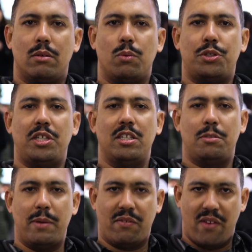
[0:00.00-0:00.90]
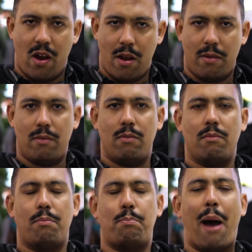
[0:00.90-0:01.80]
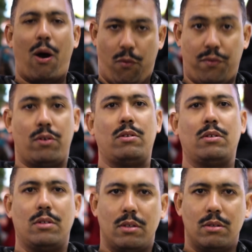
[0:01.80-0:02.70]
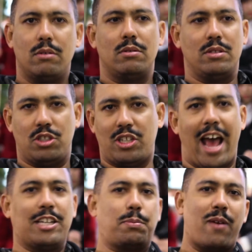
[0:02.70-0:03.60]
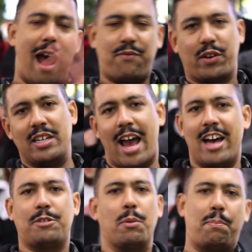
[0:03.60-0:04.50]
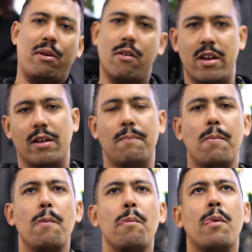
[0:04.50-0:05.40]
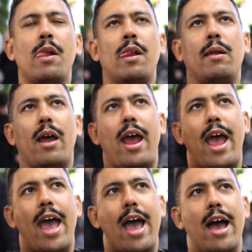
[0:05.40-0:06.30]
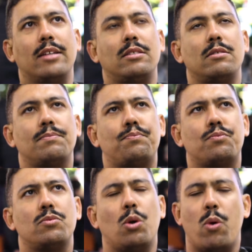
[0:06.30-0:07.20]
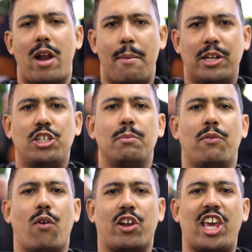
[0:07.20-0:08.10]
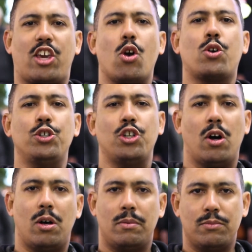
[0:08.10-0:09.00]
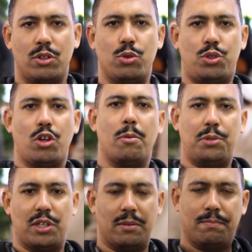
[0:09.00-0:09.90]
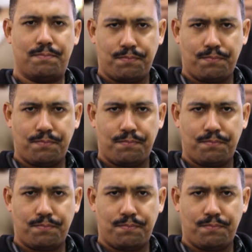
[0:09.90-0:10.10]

We're seen as being very powerful. Just African diaspora, period. And the word I mentioned before, gekyokujo, usurpation,